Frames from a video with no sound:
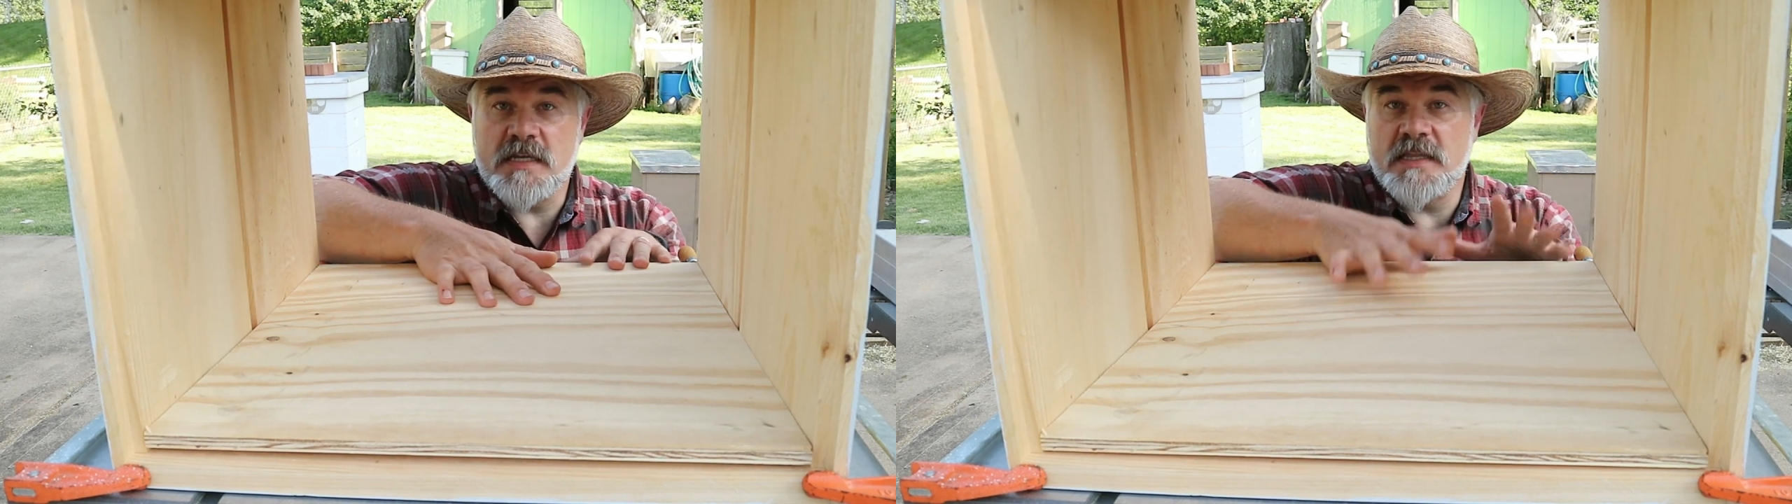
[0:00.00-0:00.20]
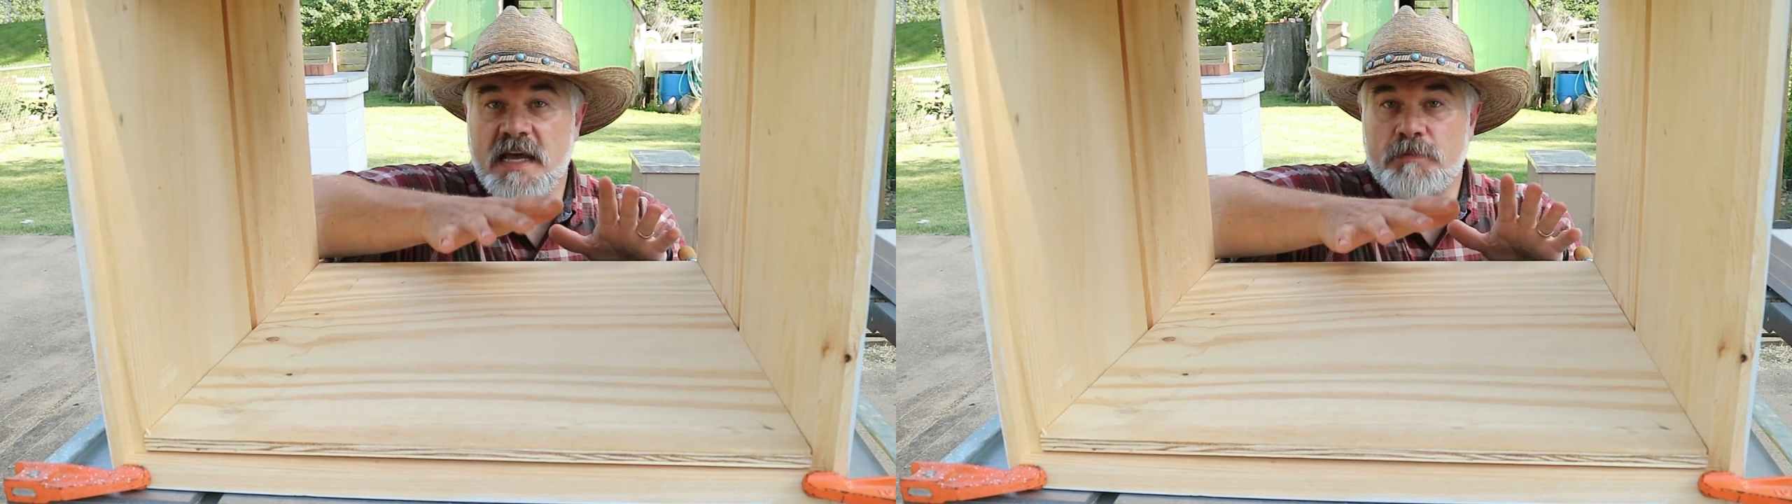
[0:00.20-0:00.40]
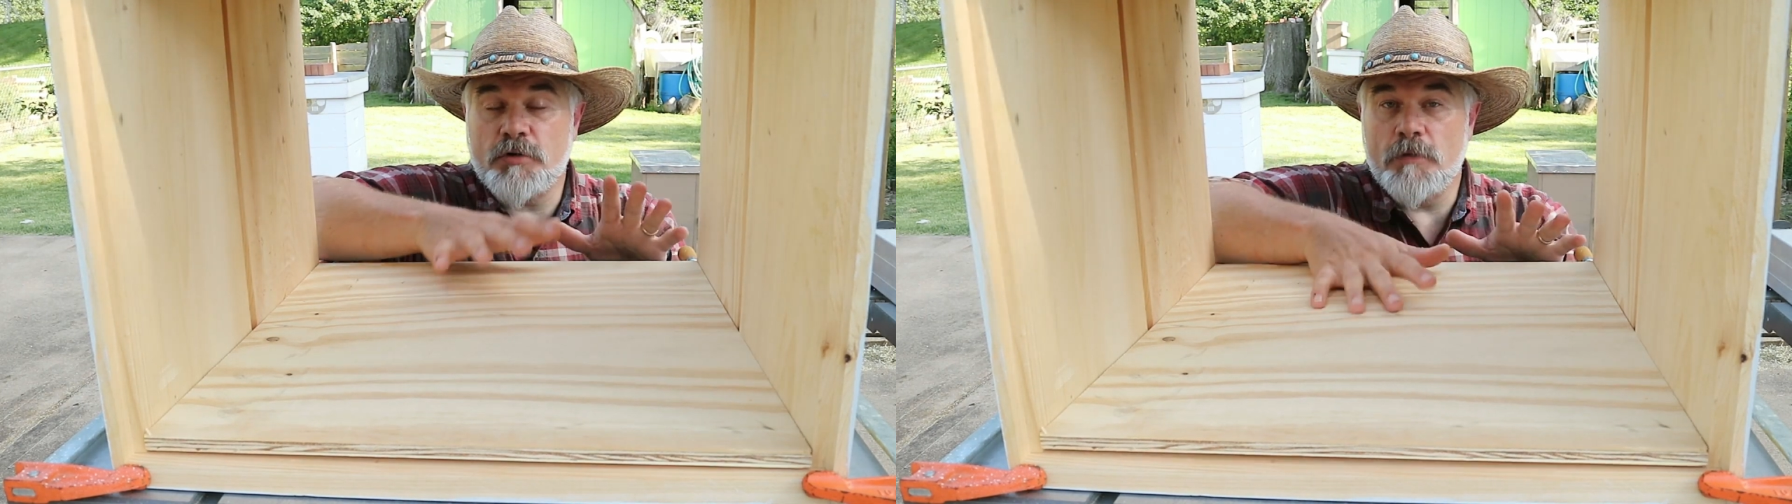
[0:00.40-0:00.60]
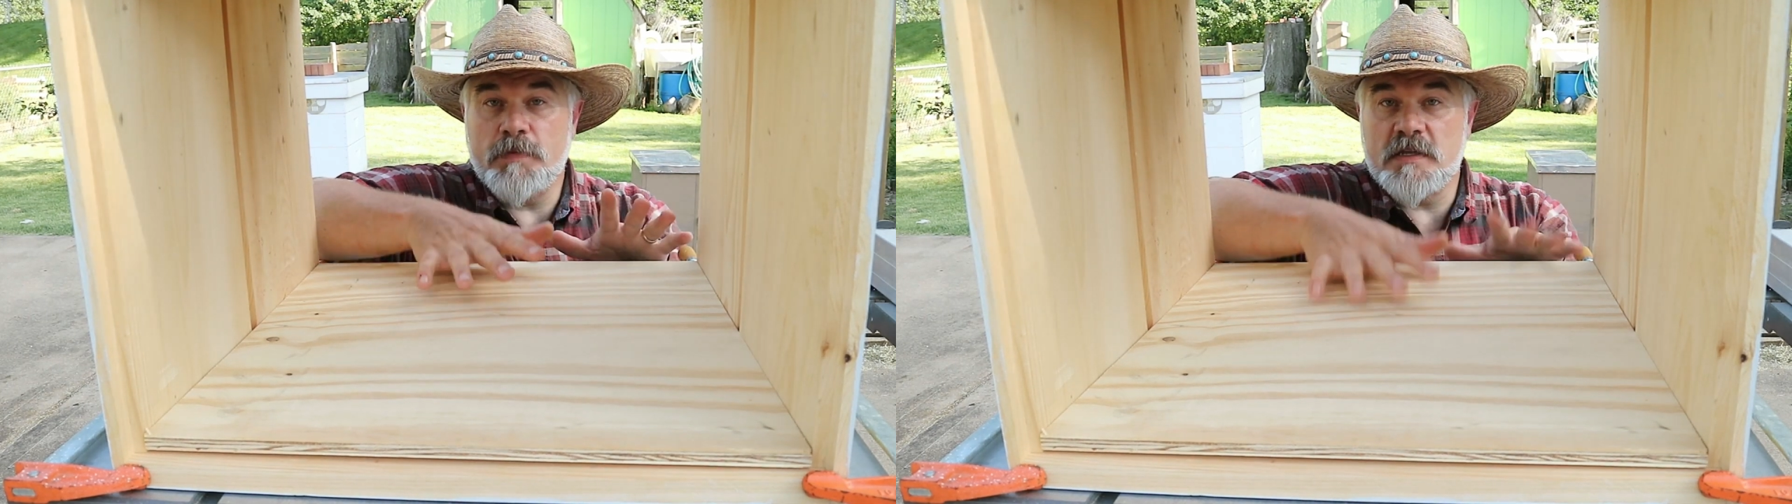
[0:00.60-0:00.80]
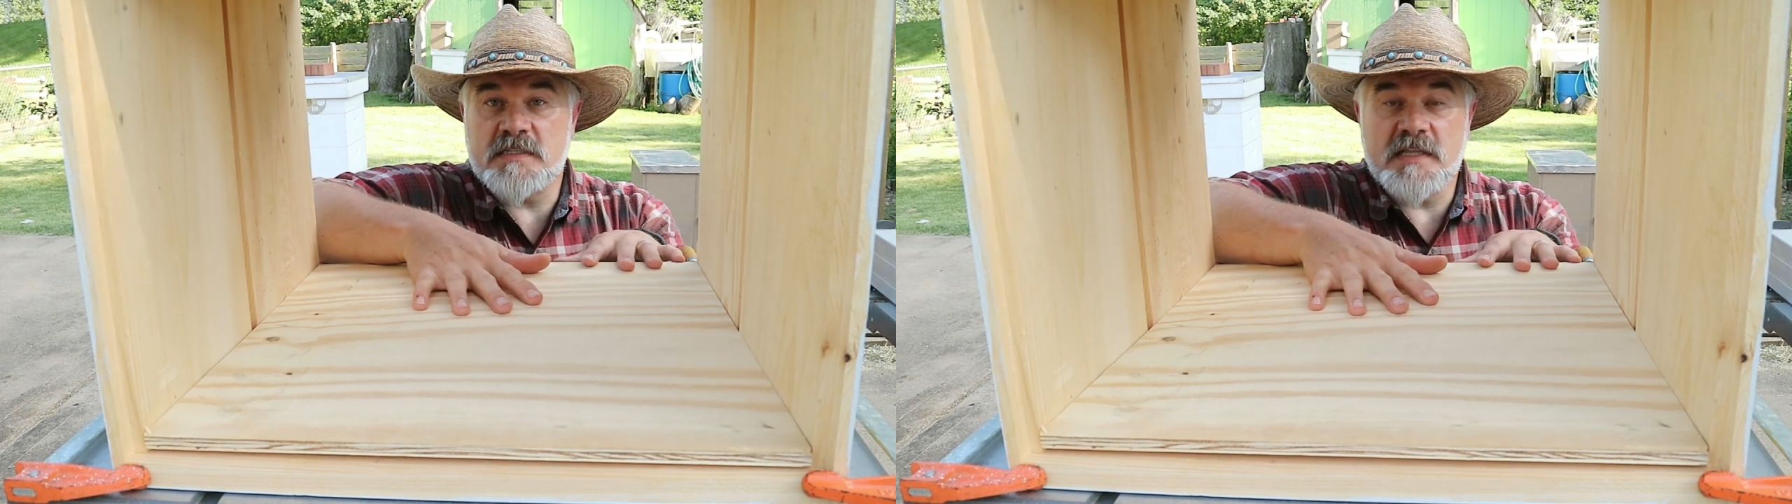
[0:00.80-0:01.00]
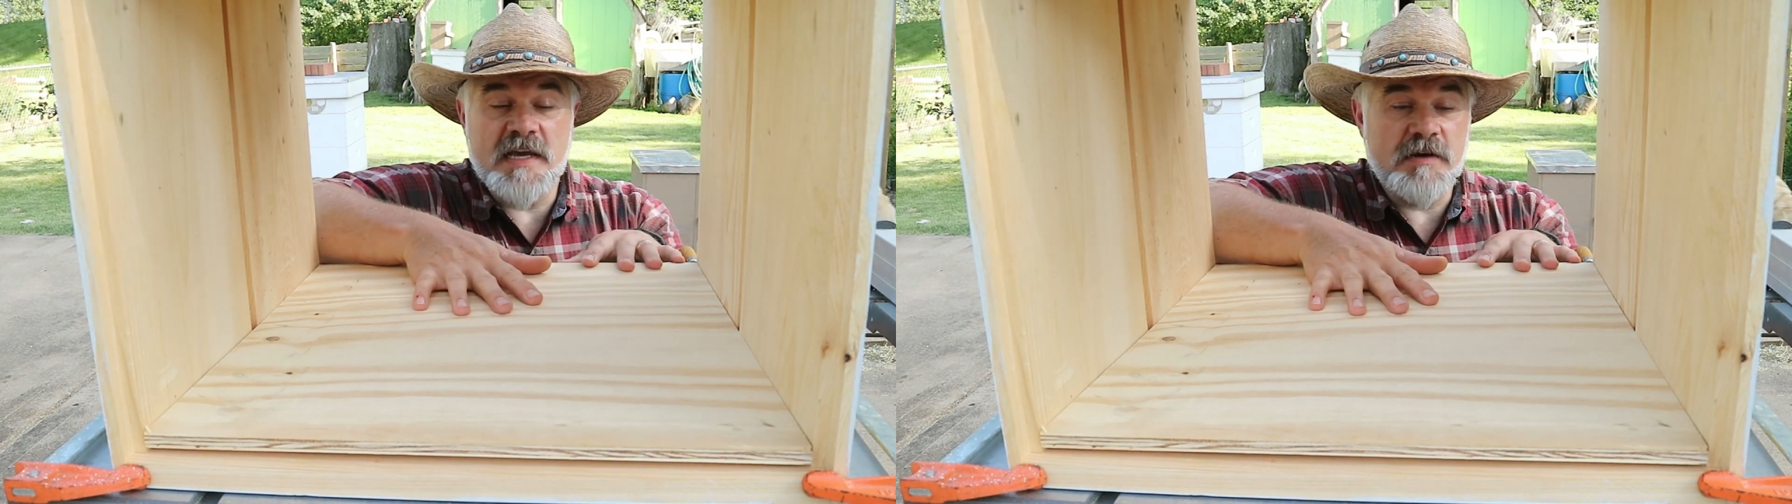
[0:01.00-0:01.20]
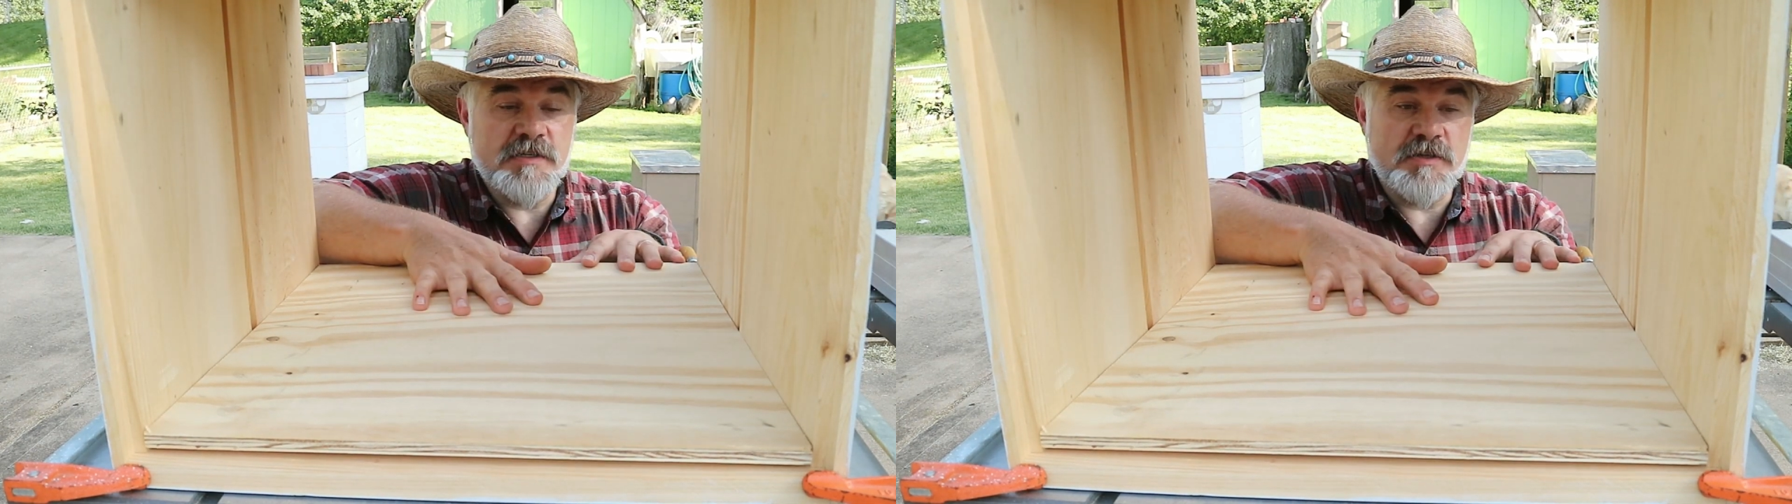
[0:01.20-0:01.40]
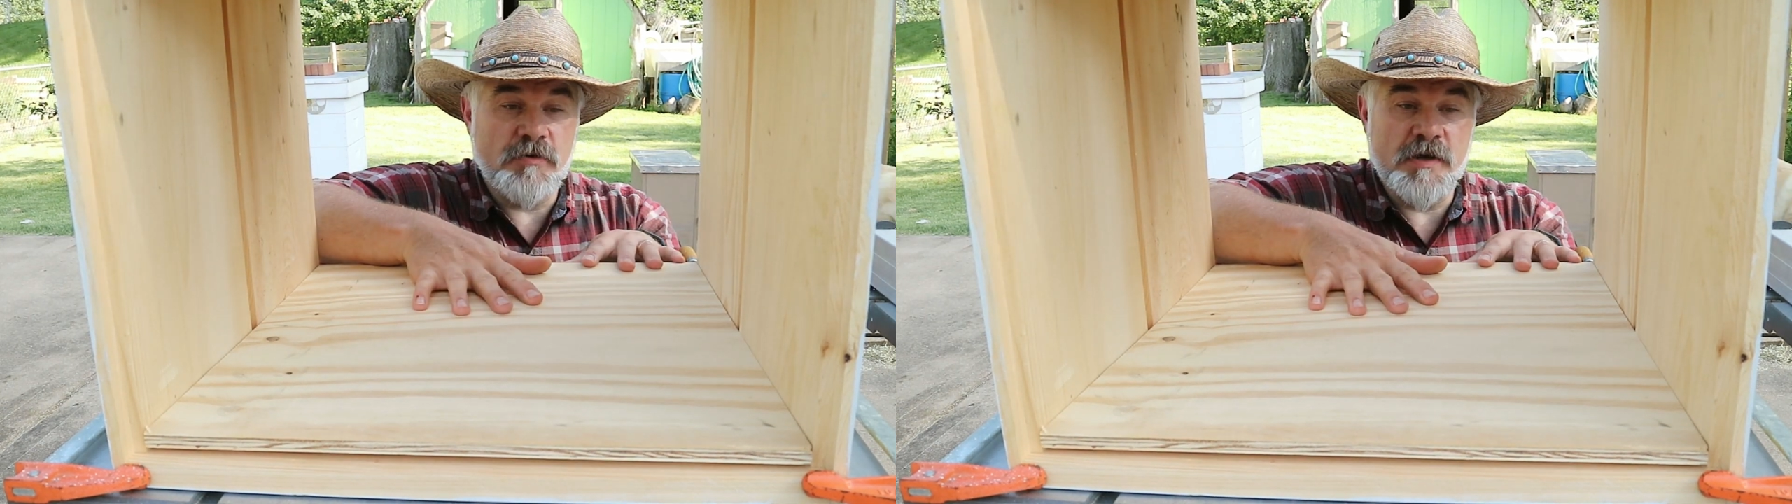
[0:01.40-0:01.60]
and that propolis layer
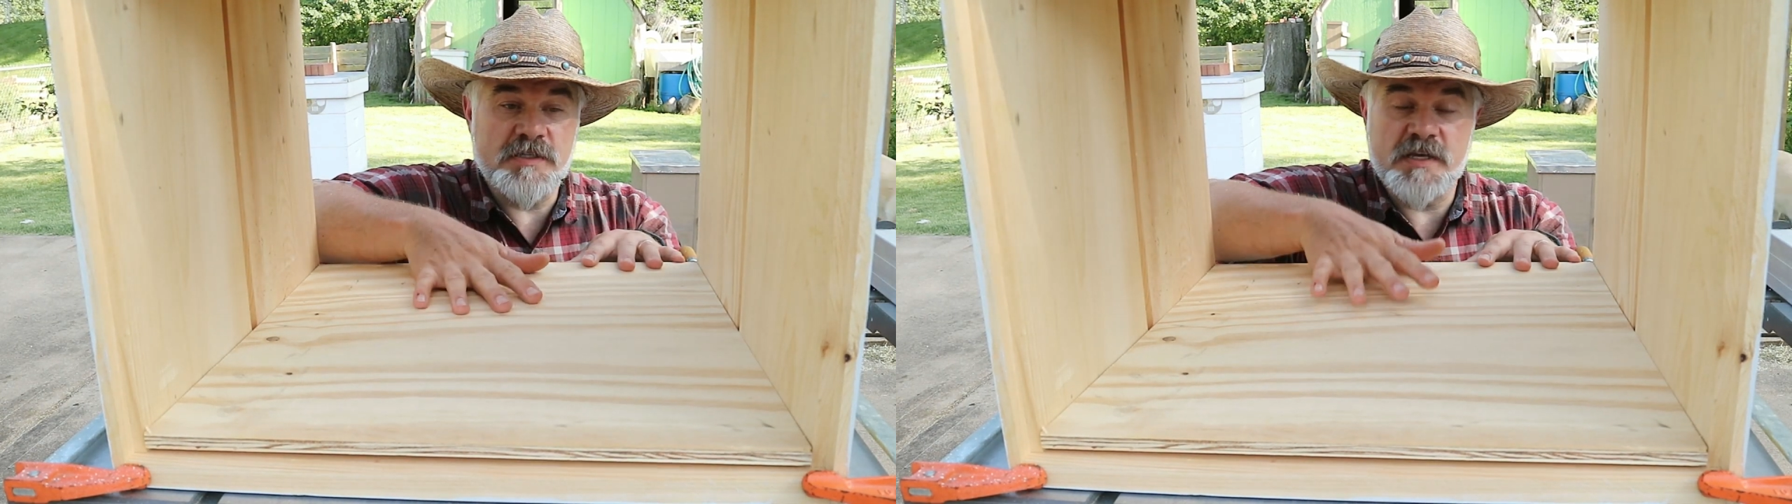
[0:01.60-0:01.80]
is going